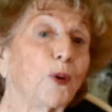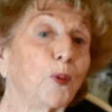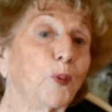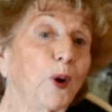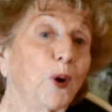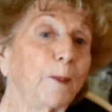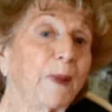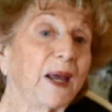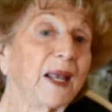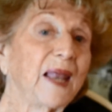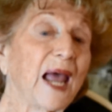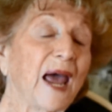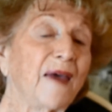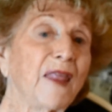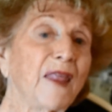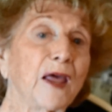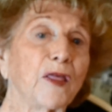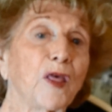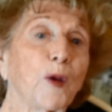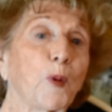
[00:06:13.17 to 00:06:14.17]
women, and
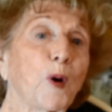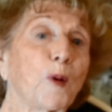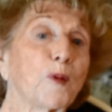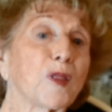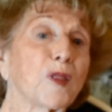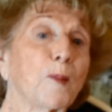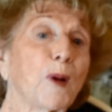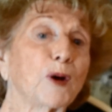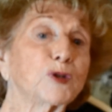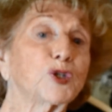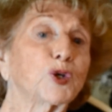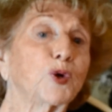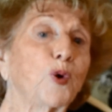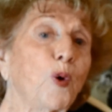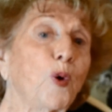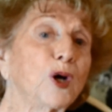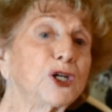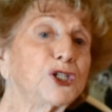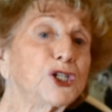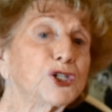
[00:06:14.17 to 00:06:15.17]
they were the most
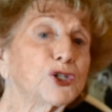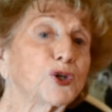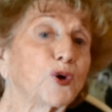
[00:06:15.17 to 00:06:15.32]
gorgeous,